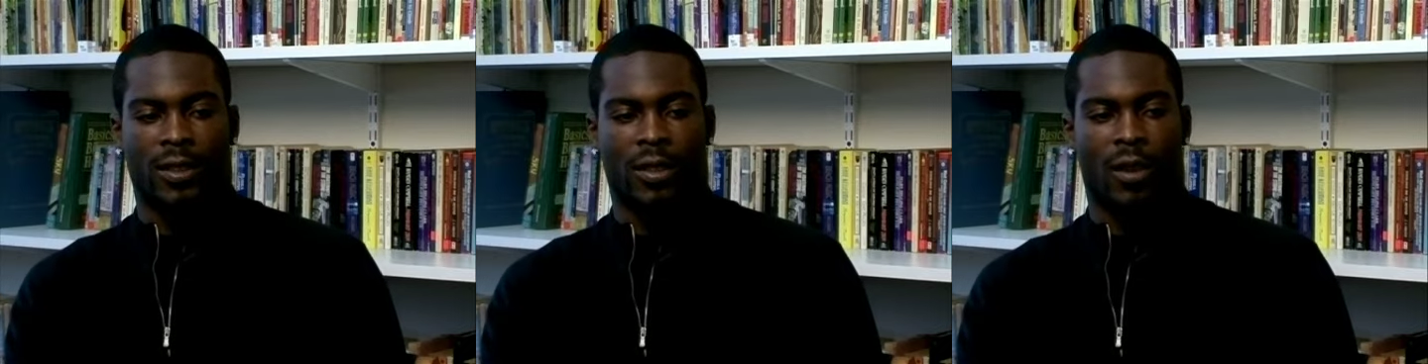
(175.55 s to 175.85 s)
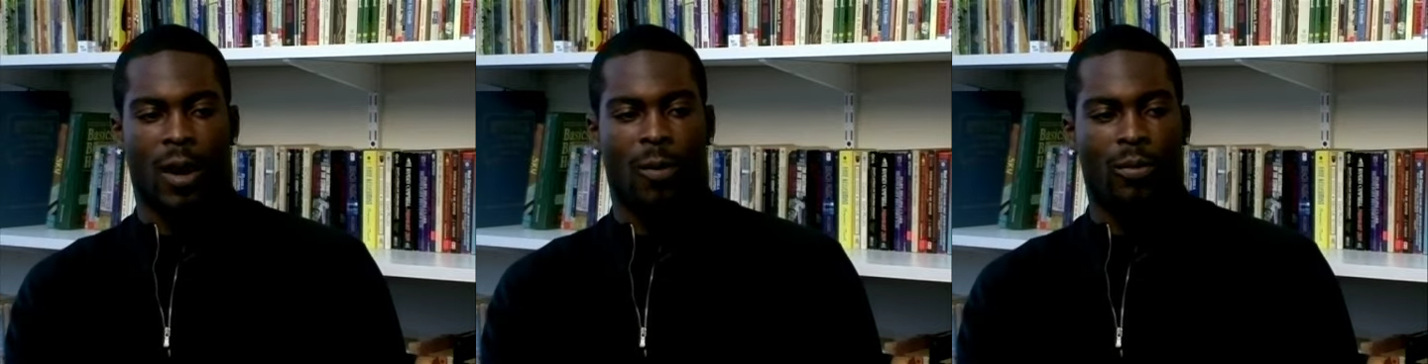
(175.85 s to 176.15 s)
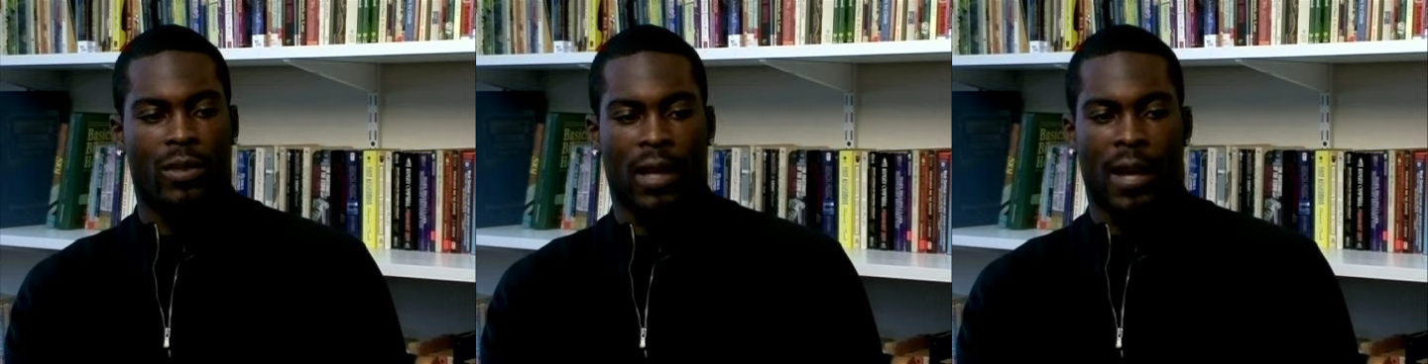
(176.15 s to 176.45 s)
you know, I
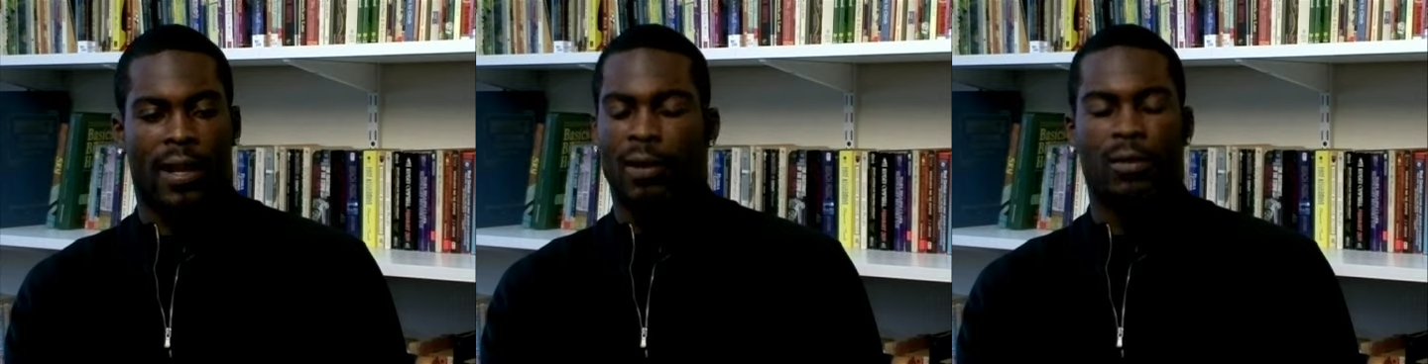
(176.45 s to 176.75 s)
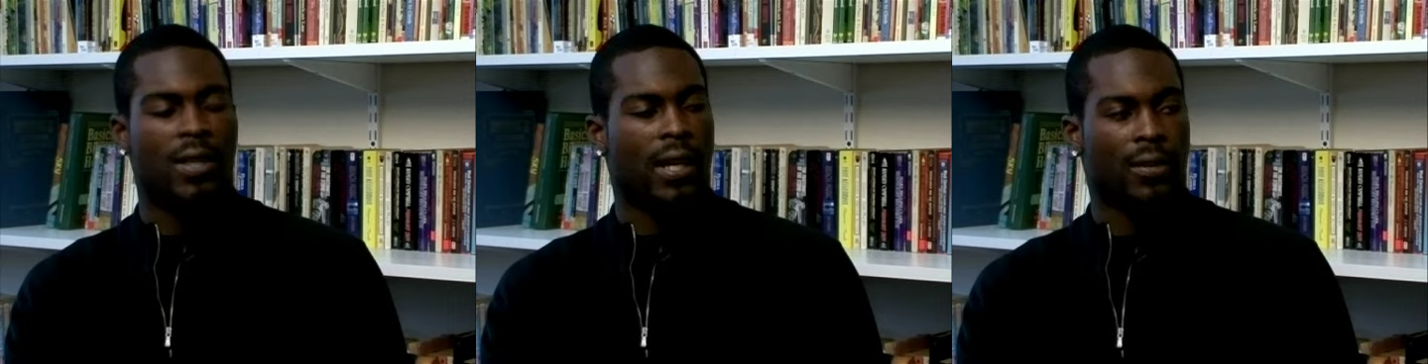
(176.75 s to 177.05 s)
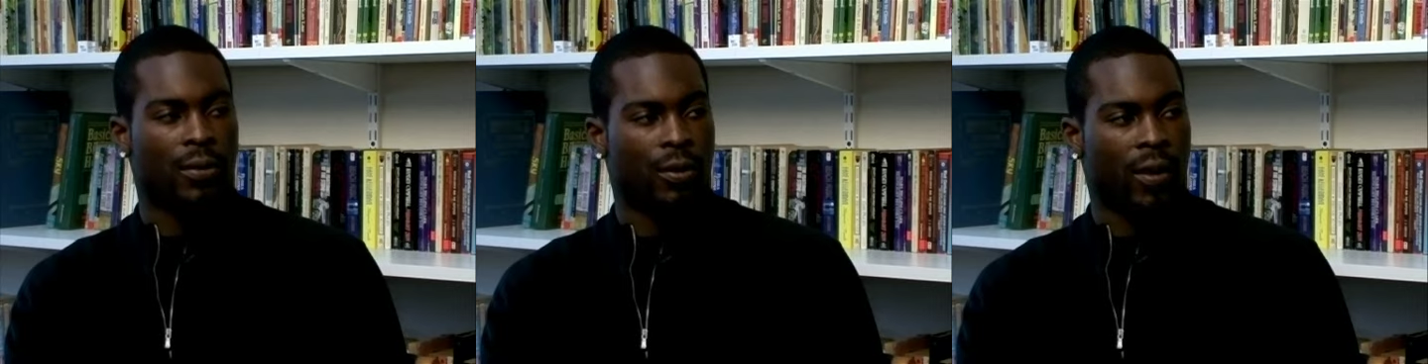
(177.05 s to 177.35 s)
won't, I'll never take
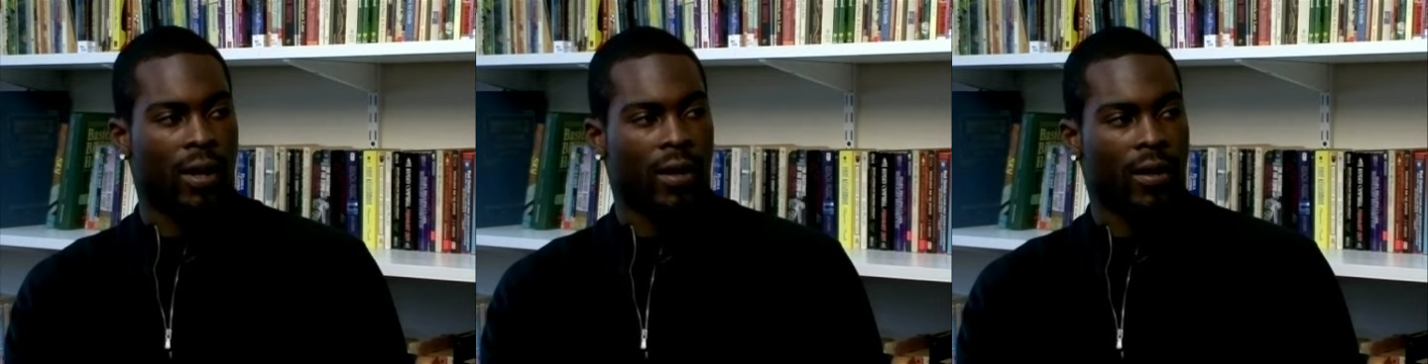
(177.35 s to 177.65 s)
it for granted.